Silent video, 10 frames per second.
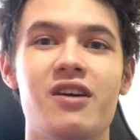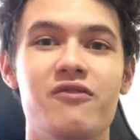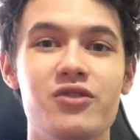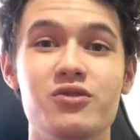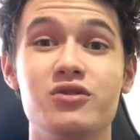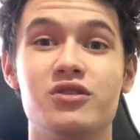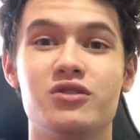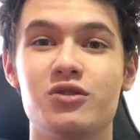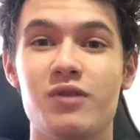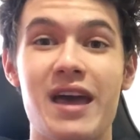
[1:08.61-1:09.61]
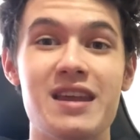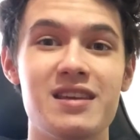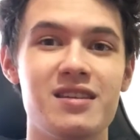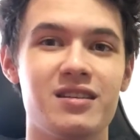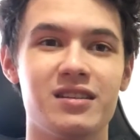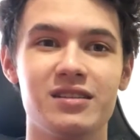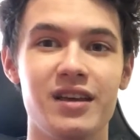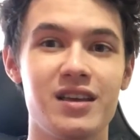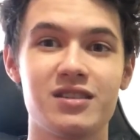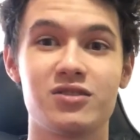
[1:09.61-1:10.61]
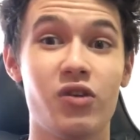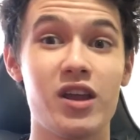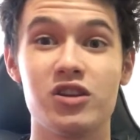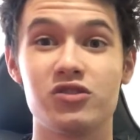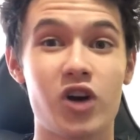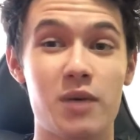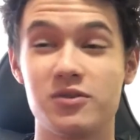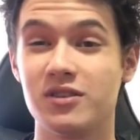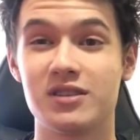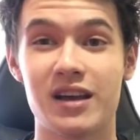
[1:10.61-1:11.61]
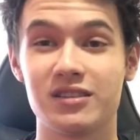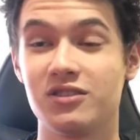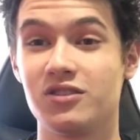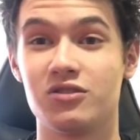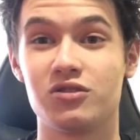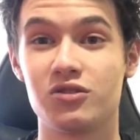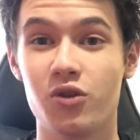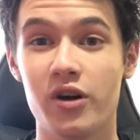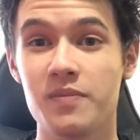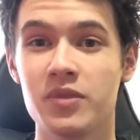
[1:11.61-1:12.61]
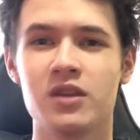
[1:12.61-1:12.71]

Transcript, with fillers: views to any links or any shops you decide to link to your store.